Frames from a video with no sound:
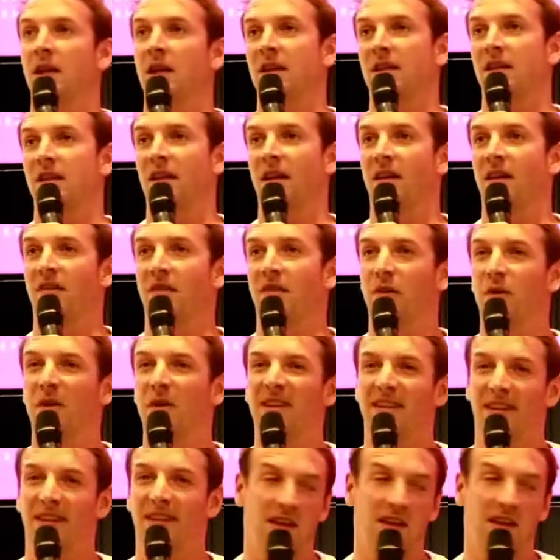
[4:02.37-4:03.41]
They are very
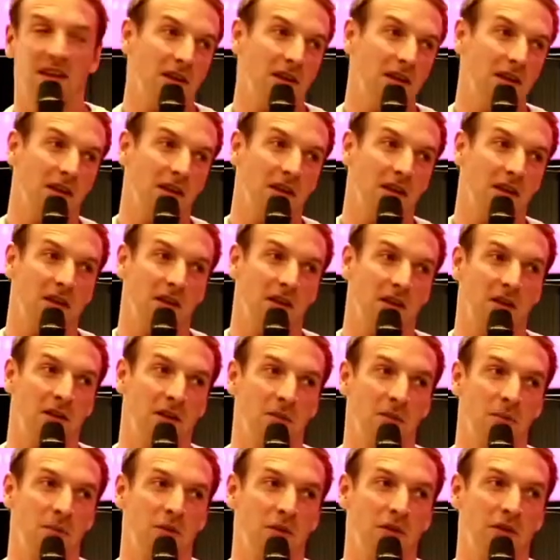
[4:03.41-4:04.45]
techy.
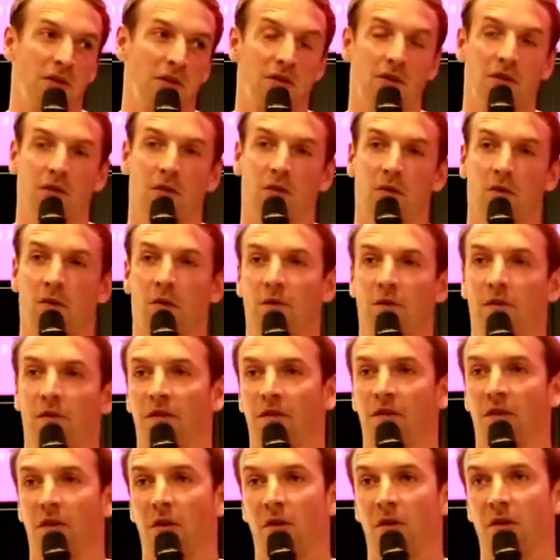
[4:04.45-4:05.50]
Most of the
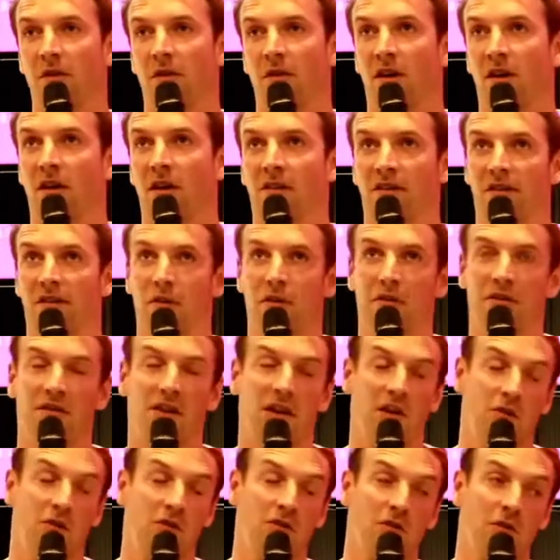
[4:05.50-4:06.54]
funds are very
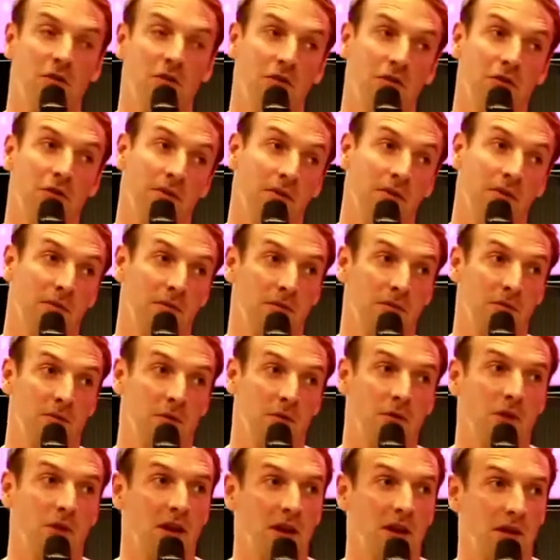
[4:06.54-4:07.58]
financial. They
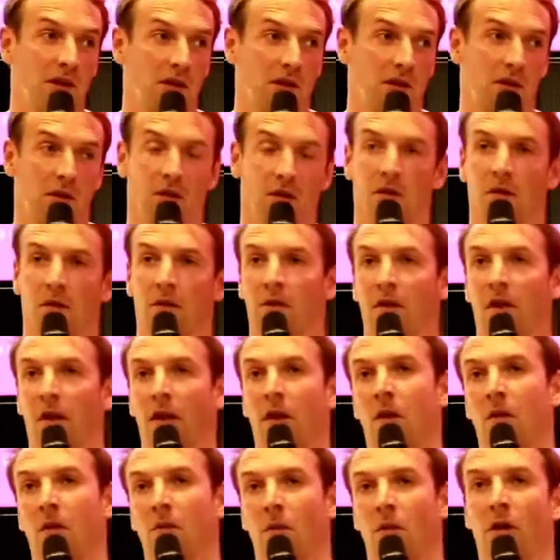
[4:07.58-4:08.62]
are
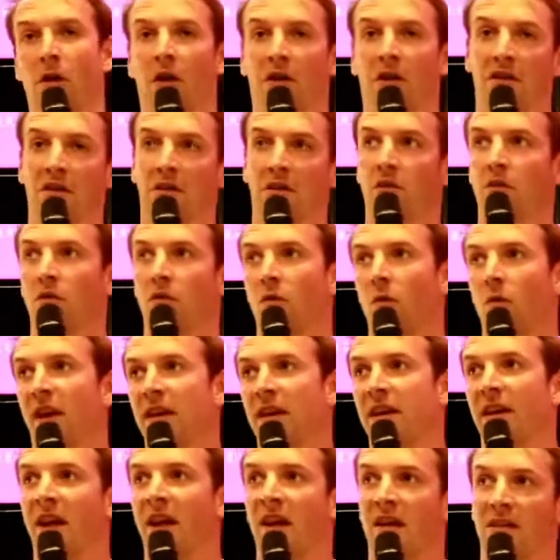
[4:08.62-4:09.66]
a lot into like
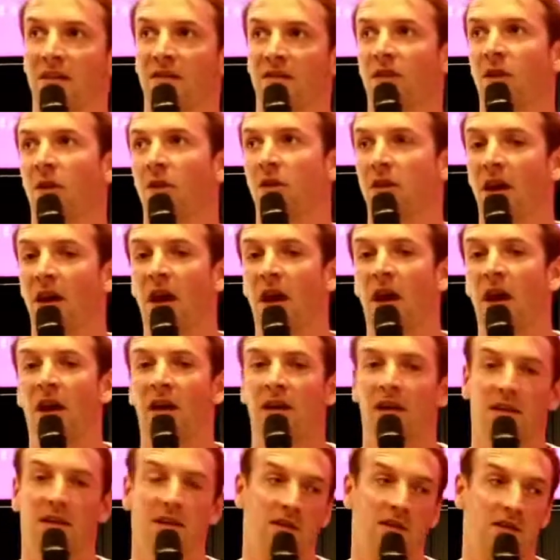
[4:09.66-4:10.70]
LTV on CAC,
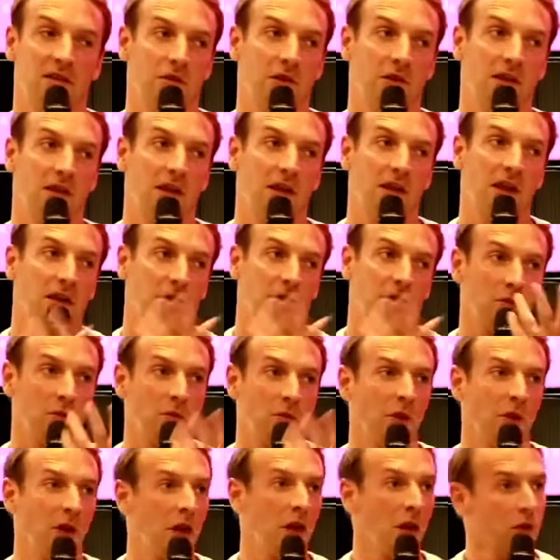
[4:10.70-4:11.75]
etc. They like to
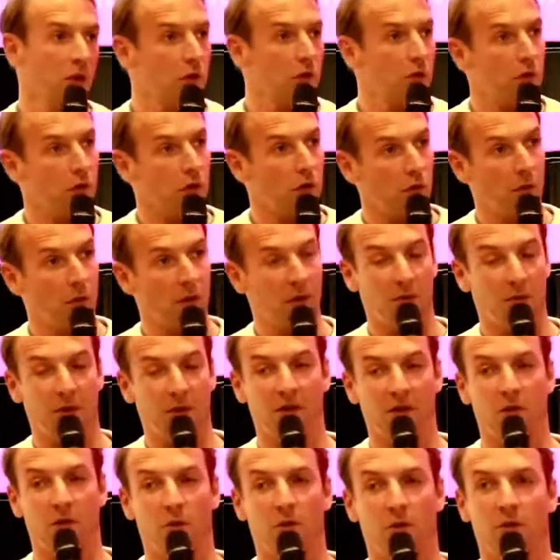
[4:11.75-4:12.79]
talk about big
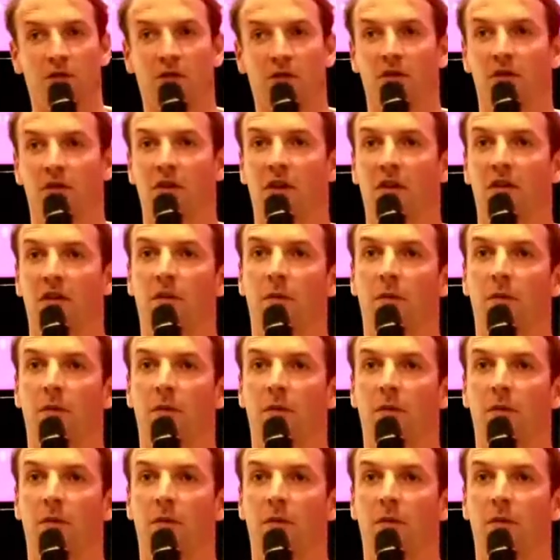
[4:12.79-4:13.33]
numbers and stuff.